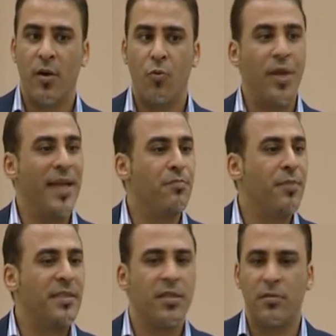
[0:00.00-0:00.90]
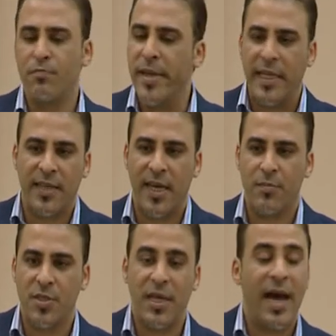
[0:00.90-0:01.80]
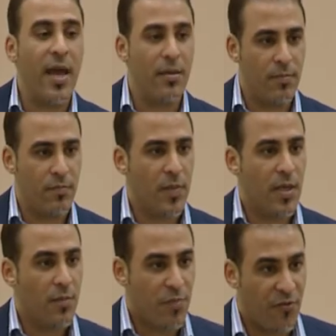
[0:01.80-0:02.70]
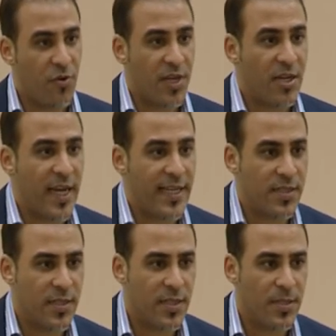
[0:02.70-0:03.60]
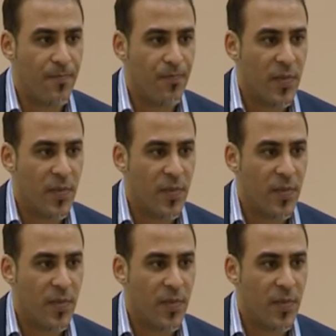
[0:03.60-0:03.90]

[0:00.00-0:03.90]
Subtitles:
We admitted many times. Before the crisis,